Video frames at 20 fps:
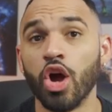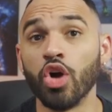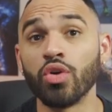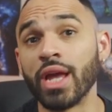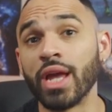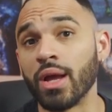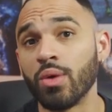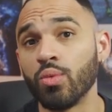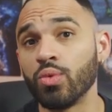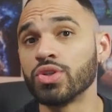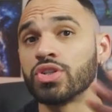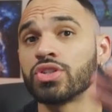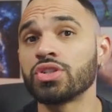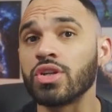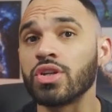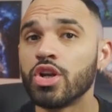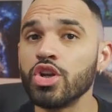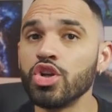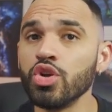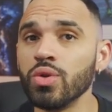Okay, we're just
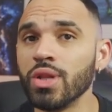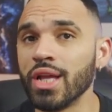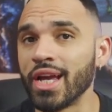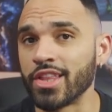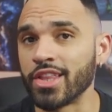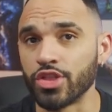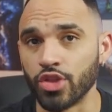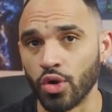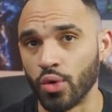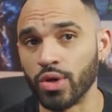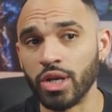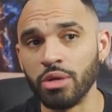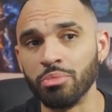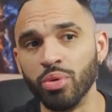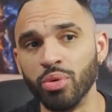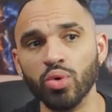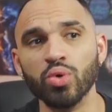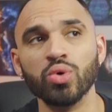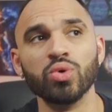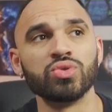gonna do like 30
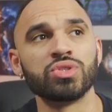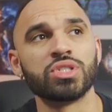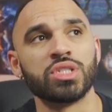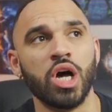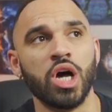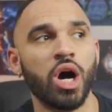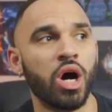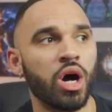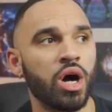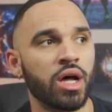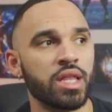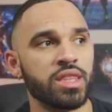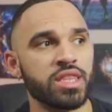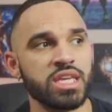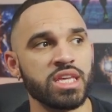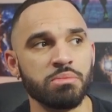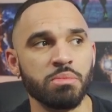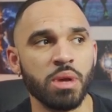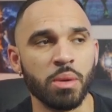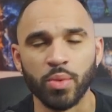pulls on the
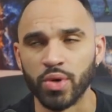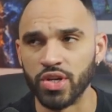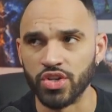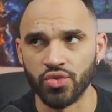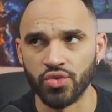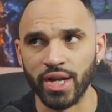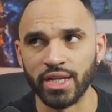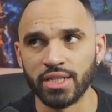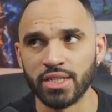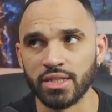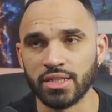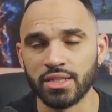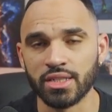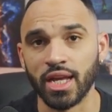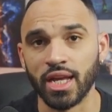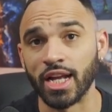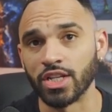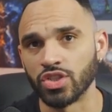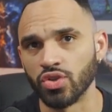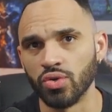memory traces.
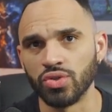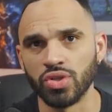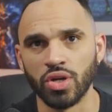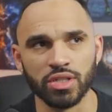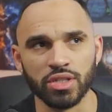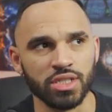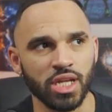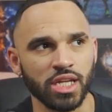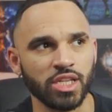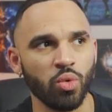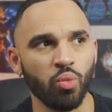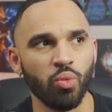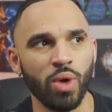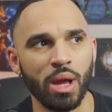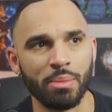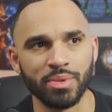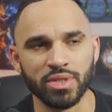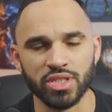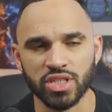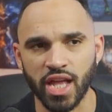Like I told y'all, it's like the
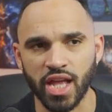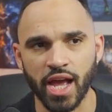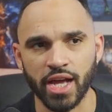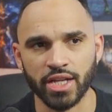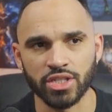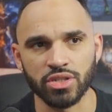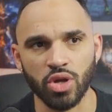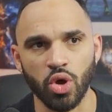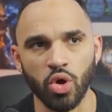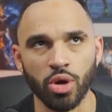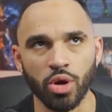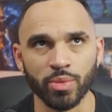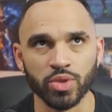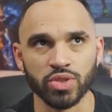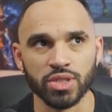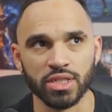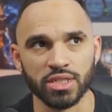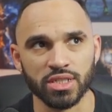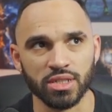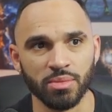weapon / armor
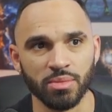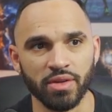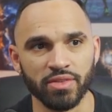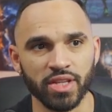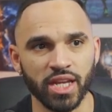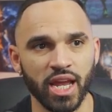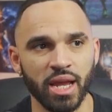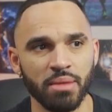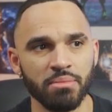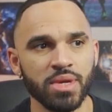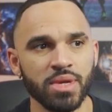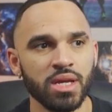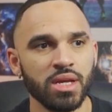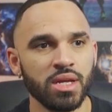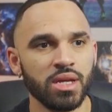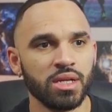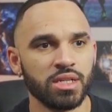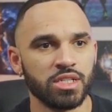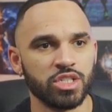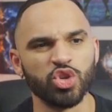system of the game.
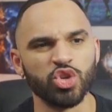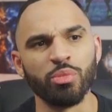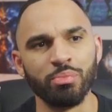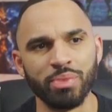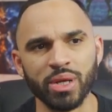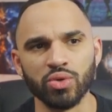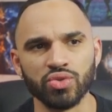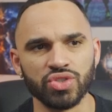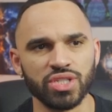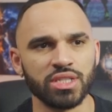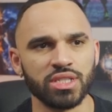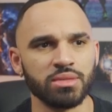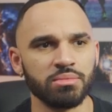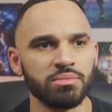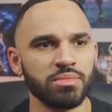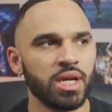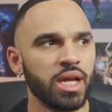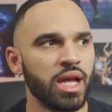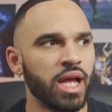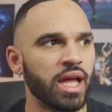It's your build system.
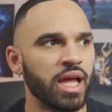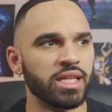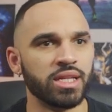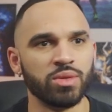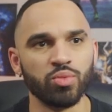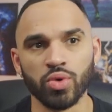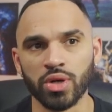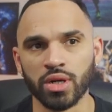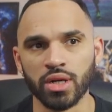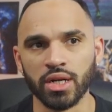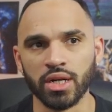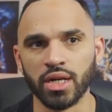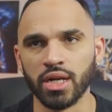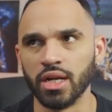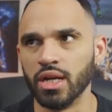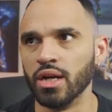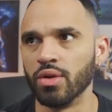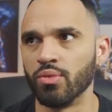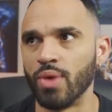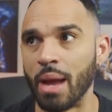And then we're
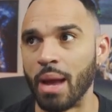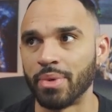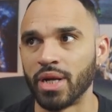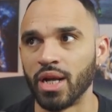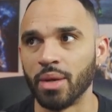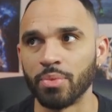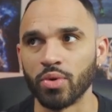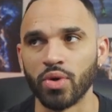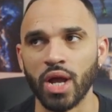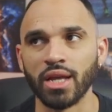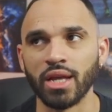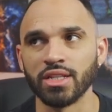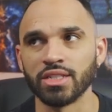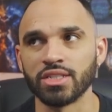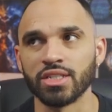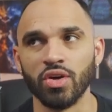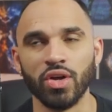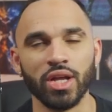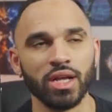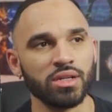gonna wrap it up, okay? Let's
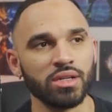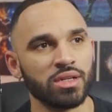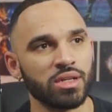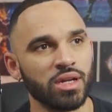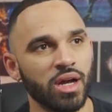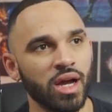go ahead. All